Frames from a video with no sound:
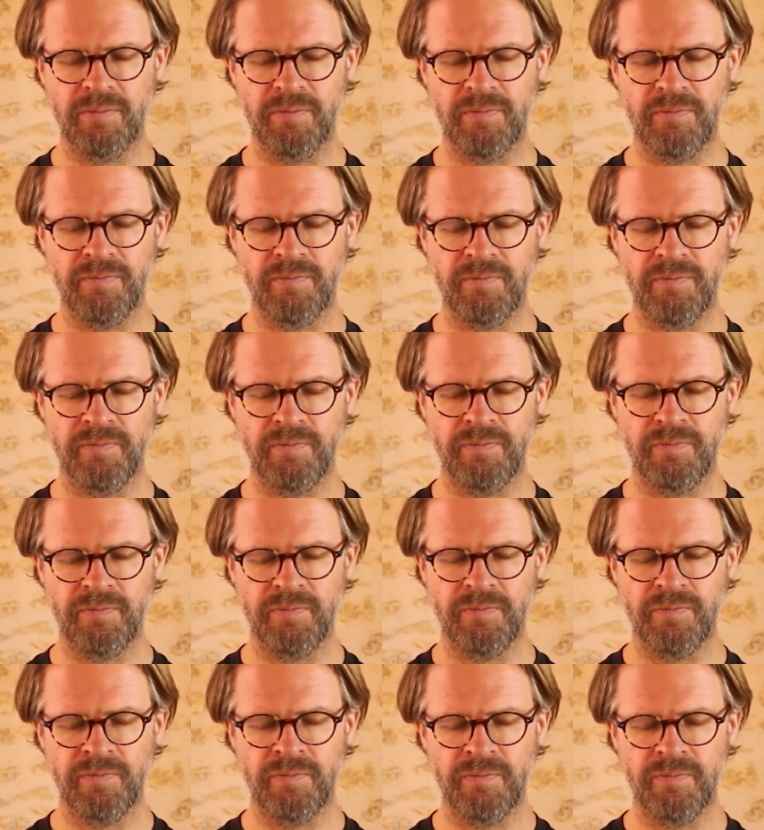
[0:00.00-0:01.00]

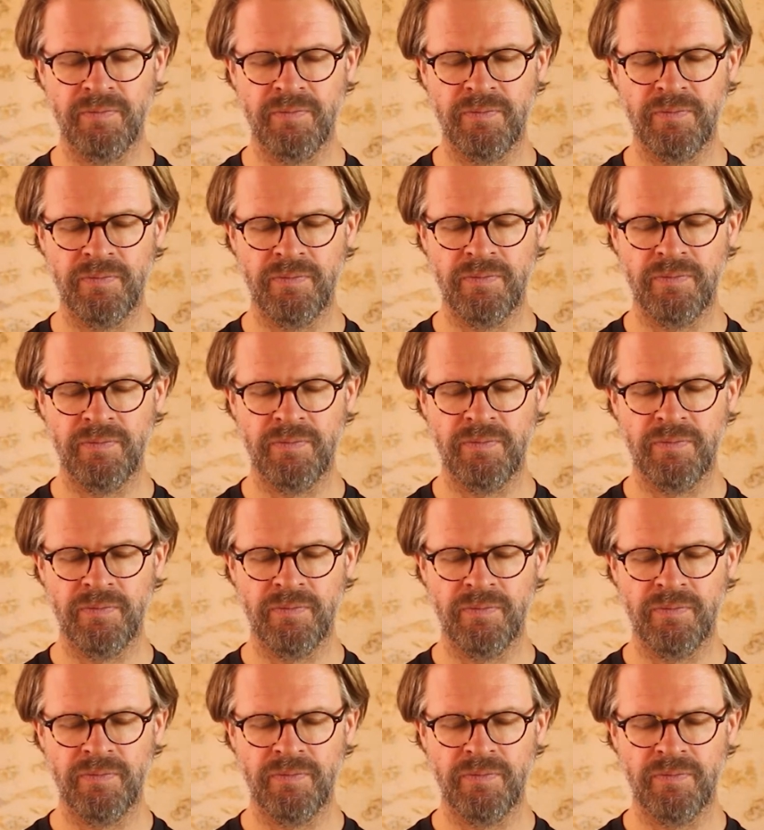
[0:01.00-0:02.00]

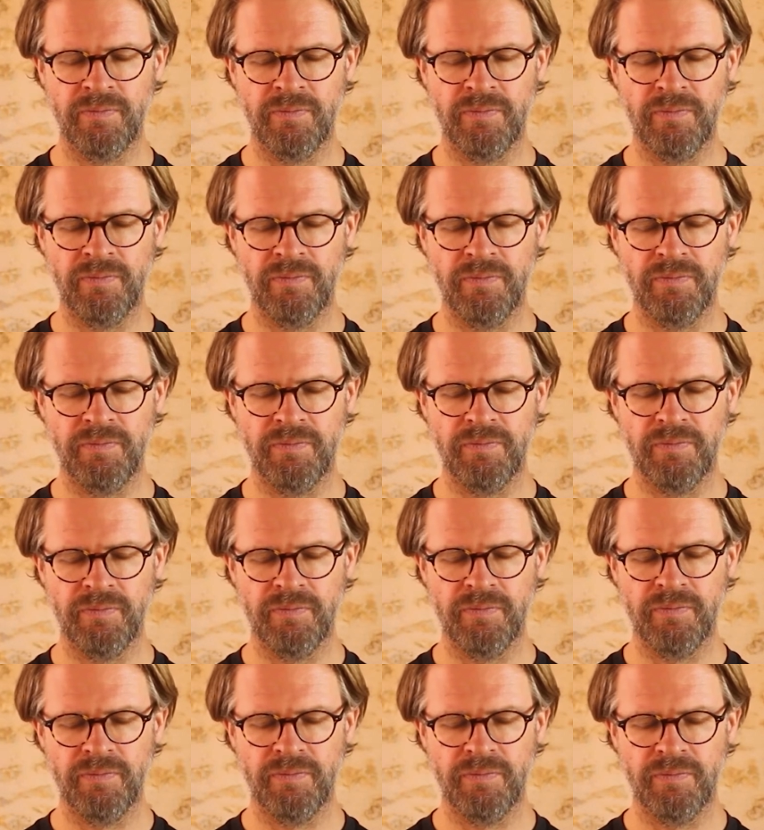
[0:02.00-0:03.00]

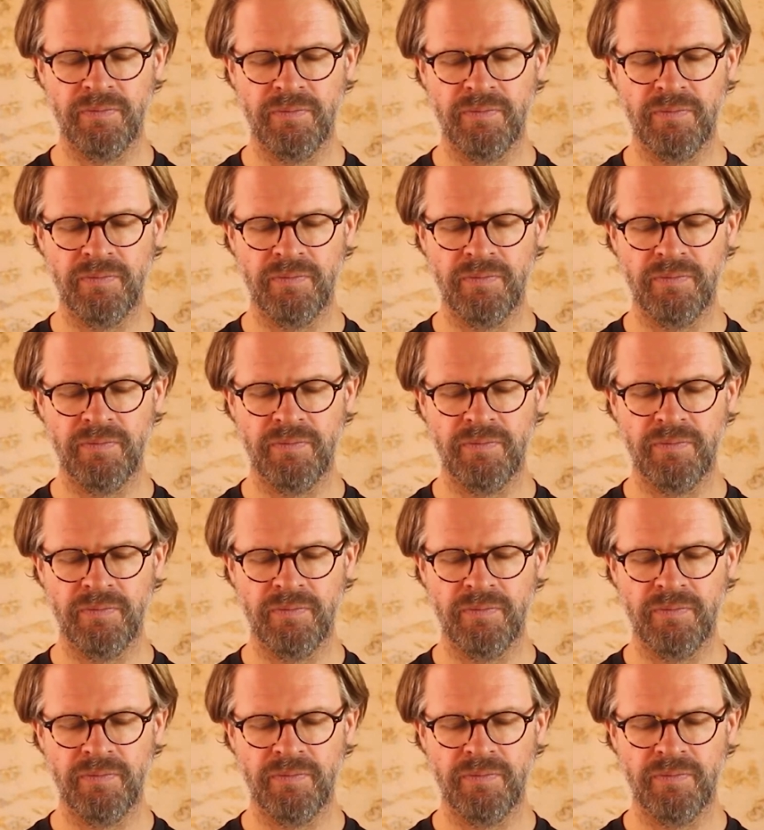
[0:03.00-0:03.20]
Nobody speaks.